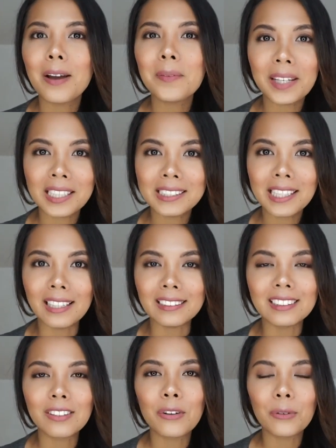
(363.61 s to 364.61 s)
It makes
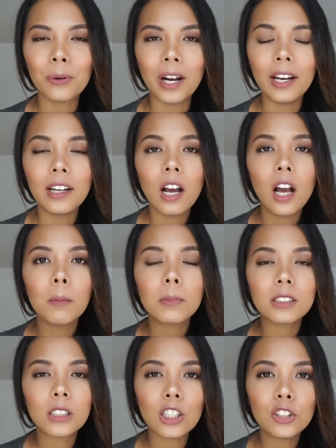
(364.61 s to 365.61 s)
sense, right?
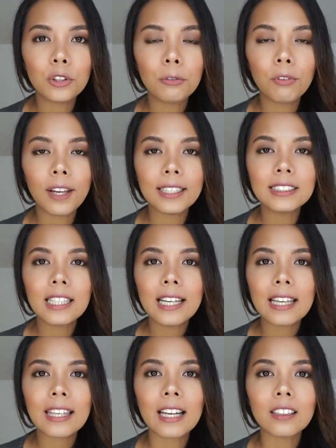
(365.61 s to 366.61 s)
Massage your face,
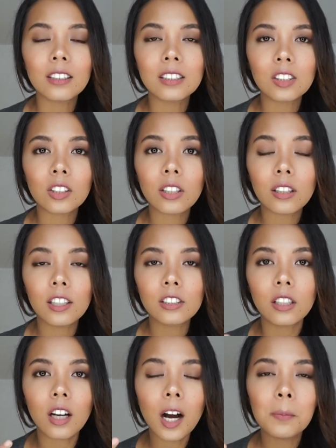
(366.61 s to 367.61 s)
get the
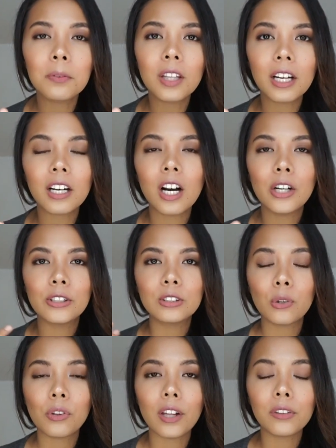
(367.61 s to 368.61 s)
circulation up there
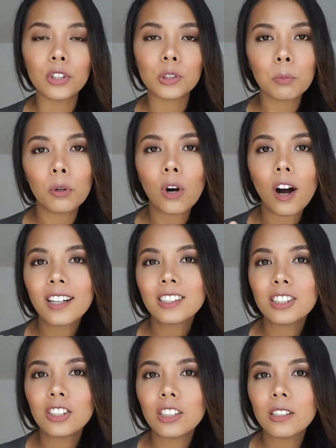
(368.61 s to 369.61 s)
so that there's more
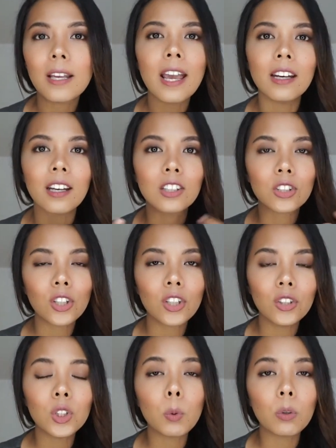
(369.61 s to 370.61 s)
oxygen, and in
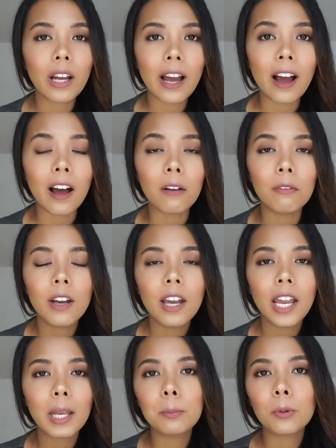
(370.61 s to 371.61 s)
turn you will have
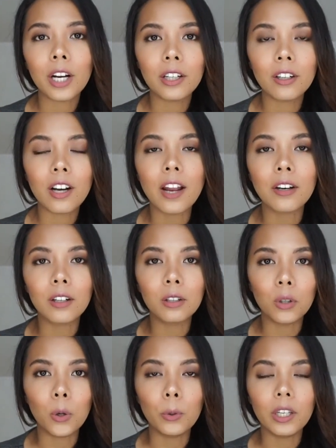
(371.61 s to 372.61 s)
a brighter and a
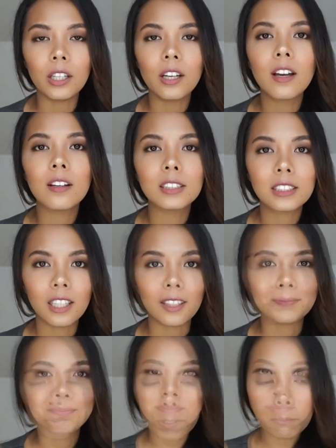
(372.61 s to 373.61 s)
glowing
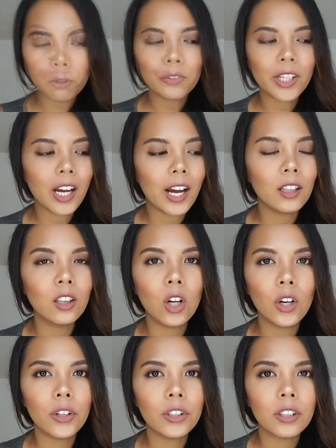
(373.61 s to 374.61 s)
skin. People that I
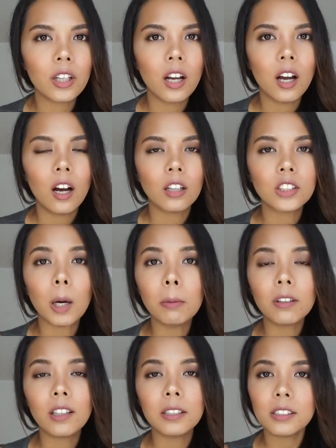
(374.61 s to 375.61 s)
learned
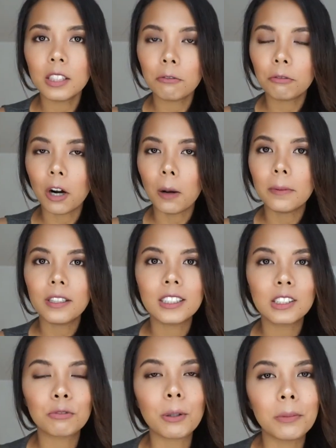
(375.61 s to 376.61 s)
double cleansing from
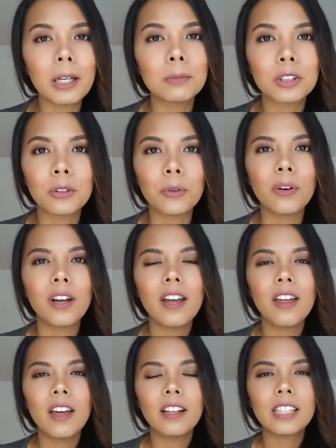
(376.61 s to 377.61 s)
is from them too.
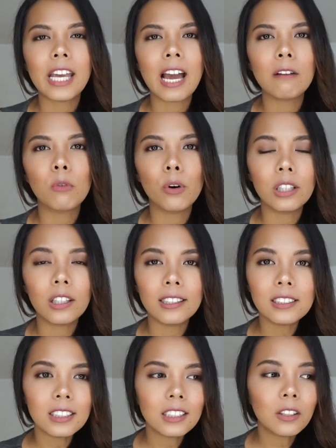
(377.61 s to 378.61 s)
They have oil
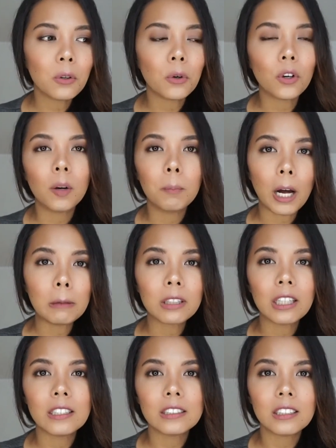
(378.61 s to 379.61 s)
cleansing or
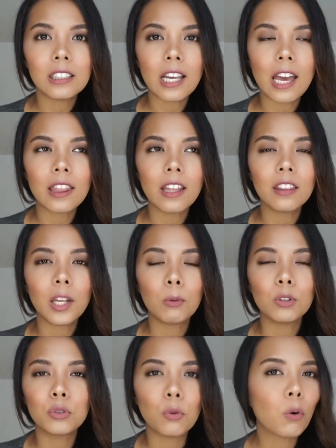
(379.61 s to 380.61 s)
balm cleansing, and then they
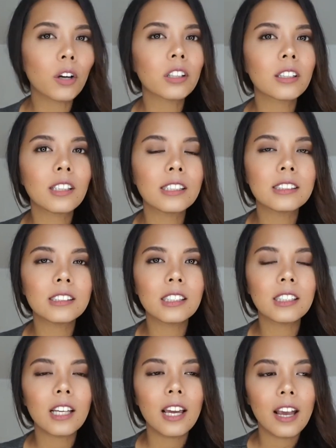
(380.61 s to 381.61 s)
would do water
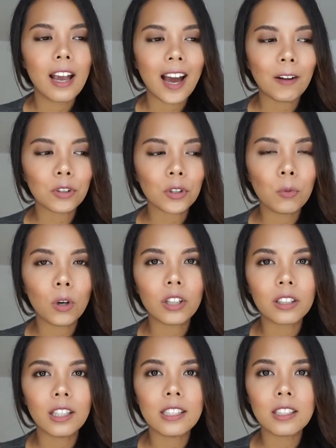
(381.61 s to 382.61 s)
cleansing. After
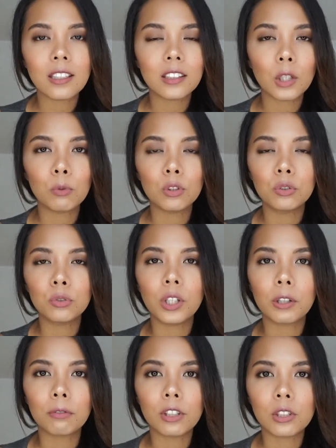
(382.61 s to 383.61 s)
water cleansing, they would do
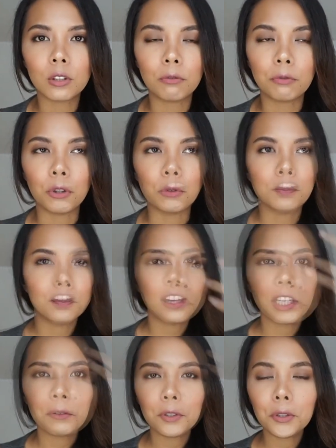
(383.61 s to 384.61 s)
their facial full.
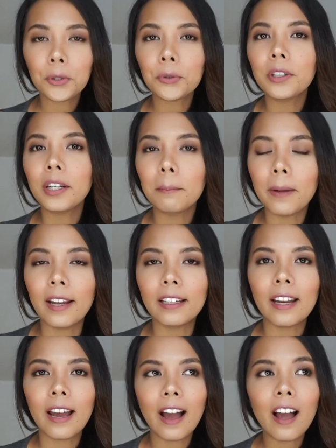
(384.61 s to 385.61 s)
Even Korean
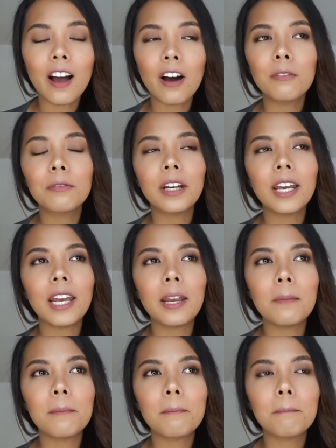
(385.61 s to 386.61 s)
men have
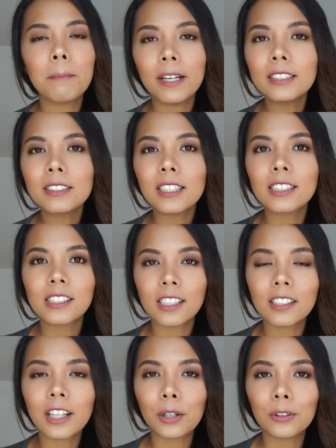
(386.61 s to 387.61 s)
a basic
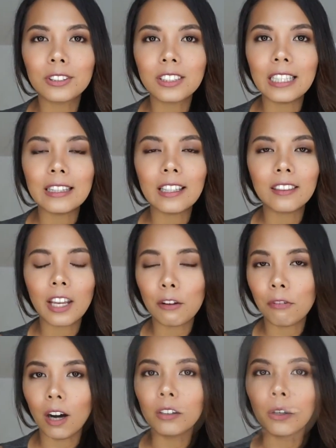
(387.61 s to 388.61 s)
skincare routine that they
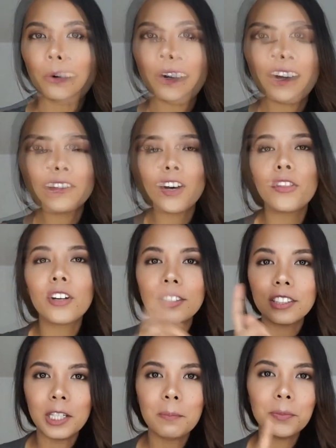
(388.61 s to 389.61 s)
follow. Another
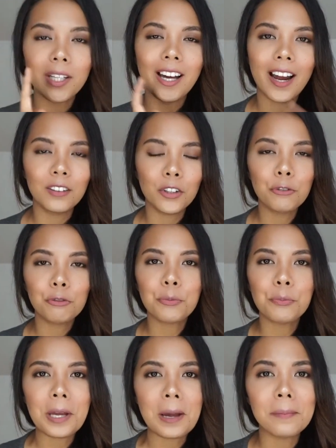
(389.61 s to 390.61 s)
tip that I learned
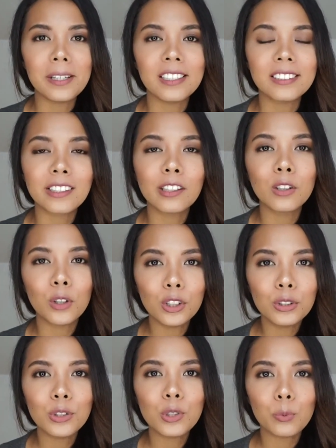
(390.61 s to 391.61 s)
from them is
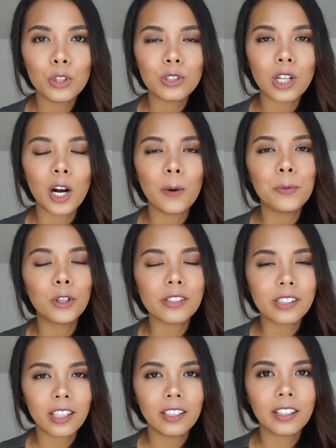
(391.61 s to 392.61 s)
learn to switch up your
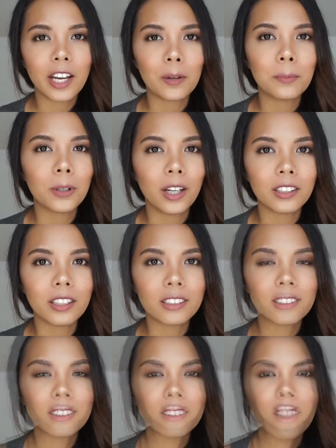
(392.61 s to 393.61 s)
skincare
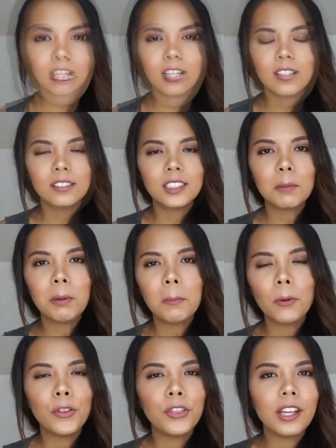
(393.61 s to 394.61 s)
products. Some
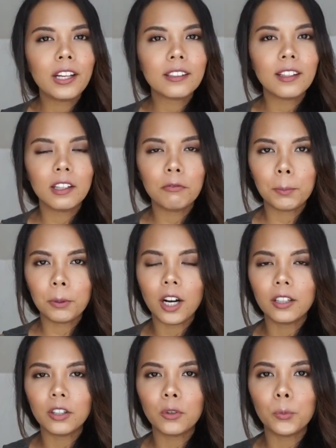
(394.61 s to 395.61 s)
people think that if a
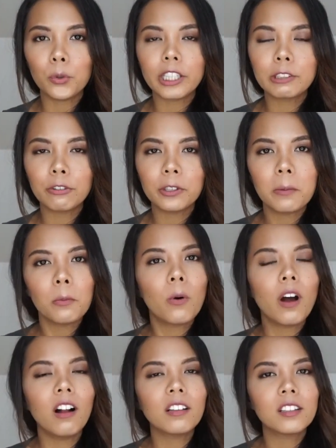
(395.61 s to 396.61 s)
product works for them
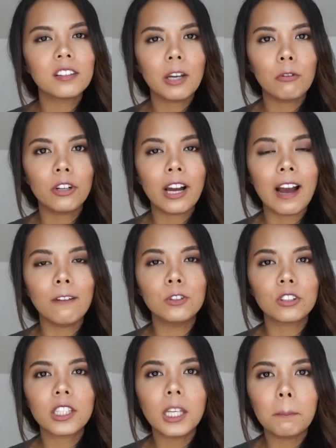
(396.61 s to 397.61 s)
well, that they will have
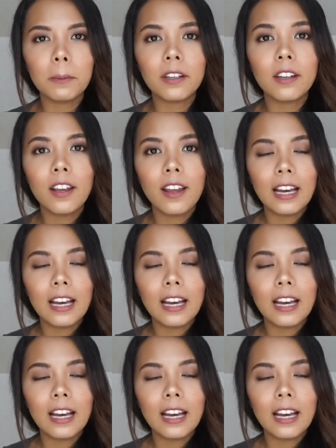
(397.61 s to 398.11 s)
to keep it